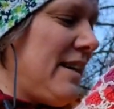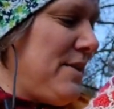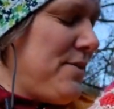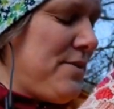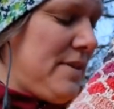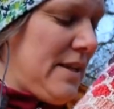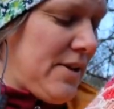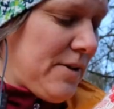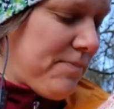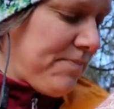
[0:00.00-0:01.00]
I use
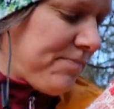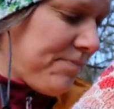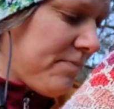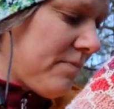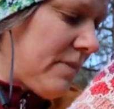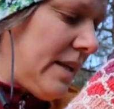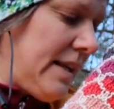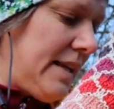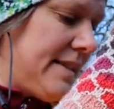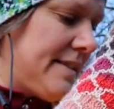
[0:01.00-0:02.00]
here
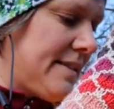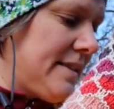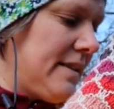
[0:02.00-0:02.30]
is